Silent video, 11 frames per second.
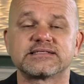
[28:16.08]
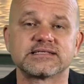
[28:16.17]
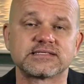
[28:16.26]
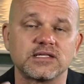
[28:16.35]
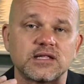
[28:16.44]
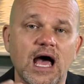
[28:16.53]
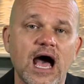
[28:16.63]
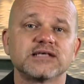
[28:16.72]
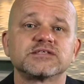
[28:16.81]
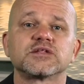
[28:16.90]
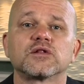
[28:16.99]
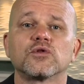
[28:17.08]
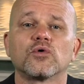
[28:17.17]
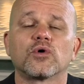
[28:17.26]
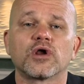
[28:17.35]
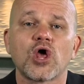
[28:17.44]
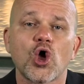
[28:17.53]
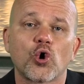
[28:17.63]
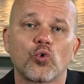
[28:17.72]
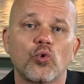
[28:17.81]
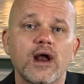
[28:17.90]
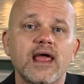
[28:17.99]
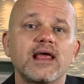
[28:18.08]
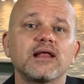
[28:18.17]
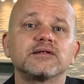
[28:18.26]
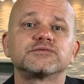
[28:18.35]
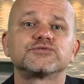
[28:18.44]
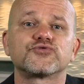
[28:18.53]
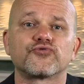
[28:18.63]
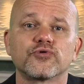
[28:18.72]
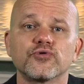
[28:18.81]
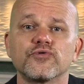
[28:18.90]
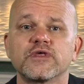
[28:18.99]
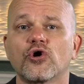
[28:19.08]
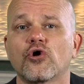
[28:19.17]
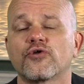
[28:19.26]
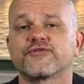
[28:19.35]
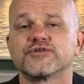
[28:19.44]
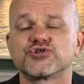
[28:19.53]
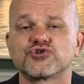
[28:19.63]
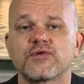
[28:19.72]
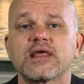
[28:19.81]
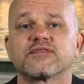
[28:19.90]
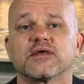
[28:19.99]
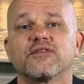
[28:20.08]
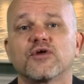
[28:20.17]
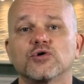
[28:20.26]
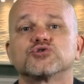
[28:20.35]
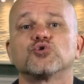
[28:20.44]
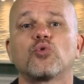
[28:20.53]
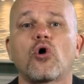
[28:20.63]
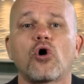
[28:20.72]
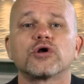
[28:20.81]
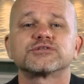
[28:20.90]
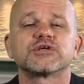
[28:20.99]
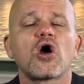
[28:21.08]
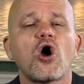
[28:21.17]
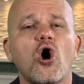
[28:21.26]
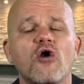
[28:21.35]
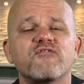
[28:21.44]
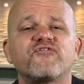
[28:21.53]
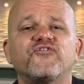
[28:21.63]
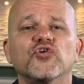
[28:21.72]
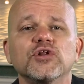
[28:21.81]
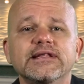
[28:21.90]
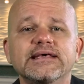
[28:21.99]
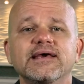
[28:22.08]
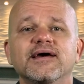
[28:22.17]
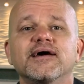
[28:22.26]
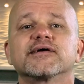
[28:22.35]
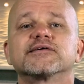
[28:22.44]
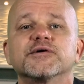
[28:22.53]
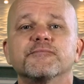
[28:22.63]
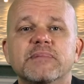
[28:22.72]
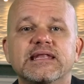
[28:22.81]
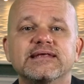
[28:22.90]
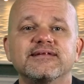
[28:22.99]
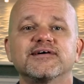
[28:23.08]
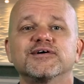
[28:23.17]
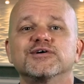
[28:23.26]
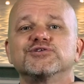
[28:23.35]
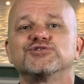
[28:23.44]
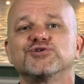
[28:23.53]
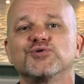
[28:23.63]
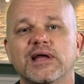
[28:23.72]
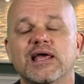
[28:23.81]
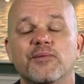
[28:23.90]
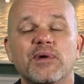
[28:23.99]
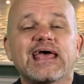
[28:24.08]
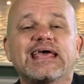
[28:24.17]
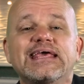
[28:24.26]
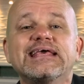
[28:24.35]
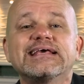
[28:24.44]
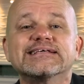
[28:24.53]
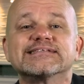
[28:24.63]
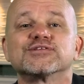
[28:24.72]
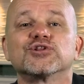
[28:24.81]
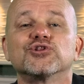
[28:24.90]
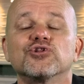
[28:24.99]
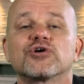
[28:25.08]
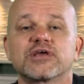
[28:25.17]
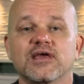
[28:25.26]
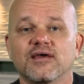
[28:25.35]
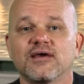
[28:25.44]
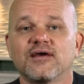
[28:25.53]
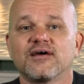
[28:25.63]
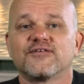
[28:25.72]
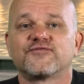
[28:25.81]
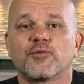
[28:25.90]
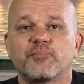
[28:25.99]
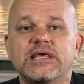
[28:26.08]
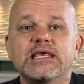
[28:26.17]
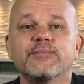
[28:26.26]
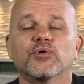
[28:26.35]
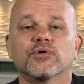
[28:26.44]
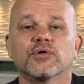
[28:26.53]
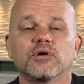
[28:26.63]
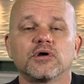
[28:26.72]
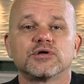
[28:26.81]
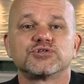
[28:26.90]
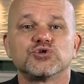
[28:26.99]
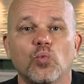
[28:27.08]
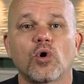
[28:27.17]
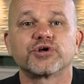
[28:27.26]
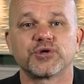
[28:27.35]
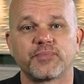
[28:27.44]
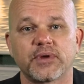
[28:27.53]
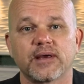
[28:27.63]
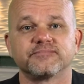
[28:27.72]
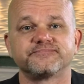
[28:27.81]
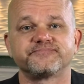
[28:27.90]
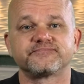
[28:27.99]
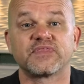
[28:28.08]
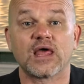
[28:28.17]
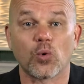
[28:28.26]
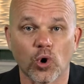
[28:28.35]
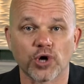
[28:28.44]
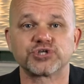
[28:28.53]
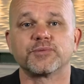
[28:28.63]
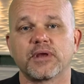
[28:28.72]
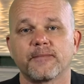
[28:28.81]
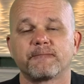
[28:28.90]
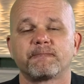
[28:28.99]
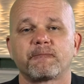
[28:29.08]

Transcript: says, The eyes of the Lord range through the earth to strengthen those whose hearts are fully committed to Him. He is looking for people to worship Him, that worship Him.